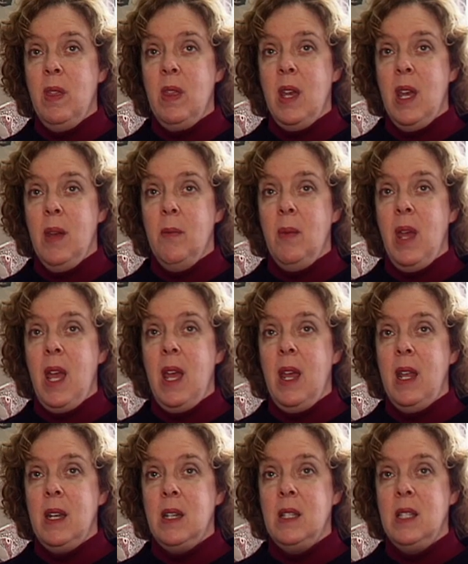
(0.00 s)
them
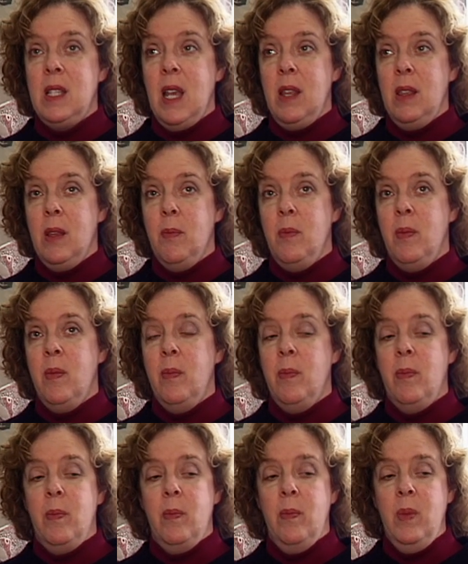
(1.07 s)
and send the
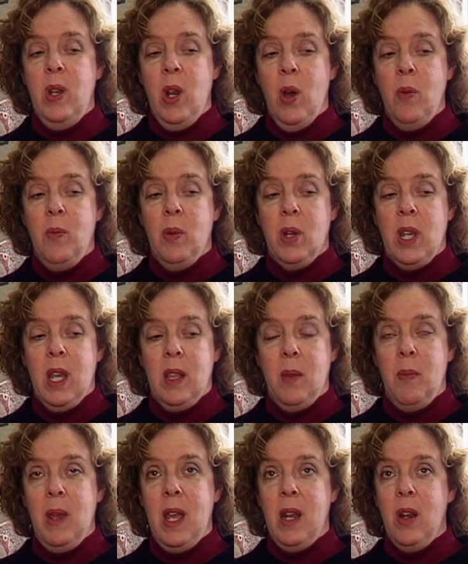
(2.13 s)
notebook and the
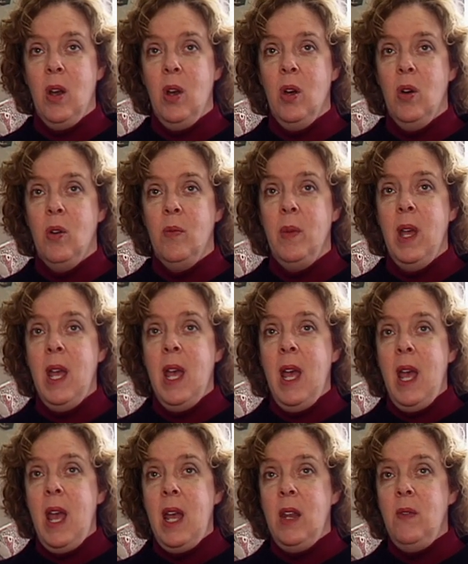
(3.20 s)
pen home,
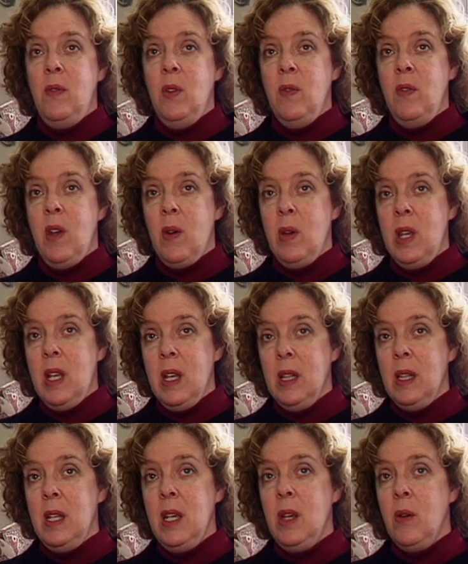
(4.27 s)
and if you're very
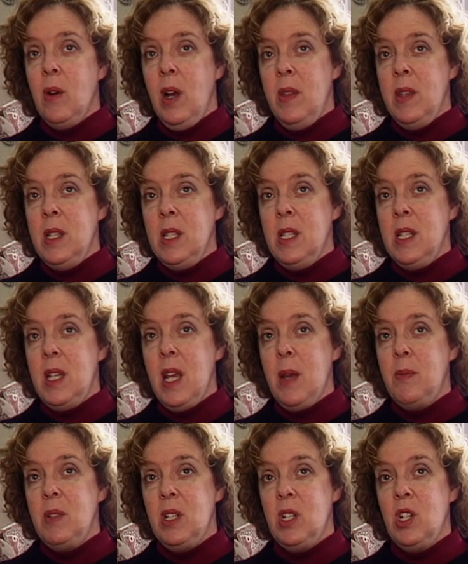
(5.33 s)
clear on the
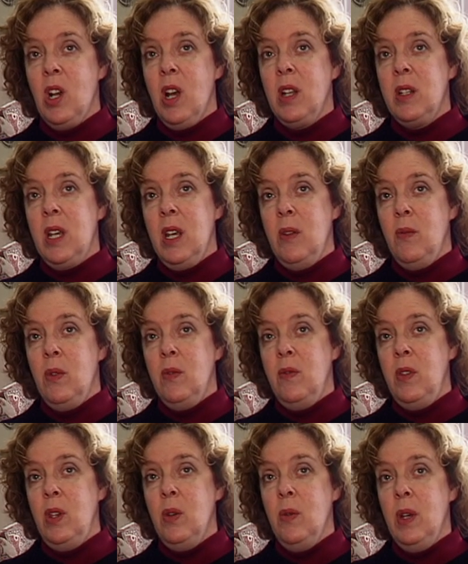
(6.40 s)
steps, the child can
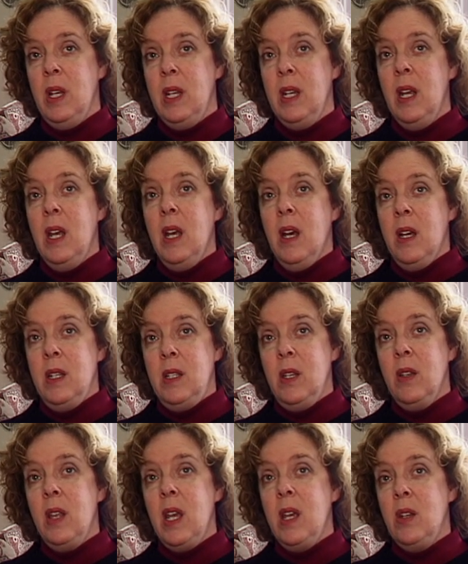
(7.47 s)
review it
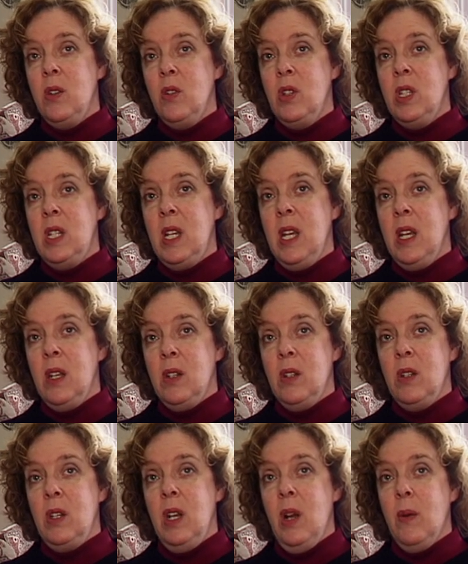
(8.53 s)
until they
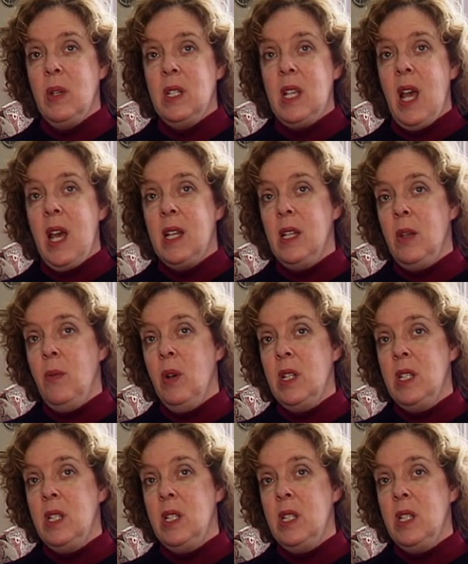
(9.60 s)
understand, exactly what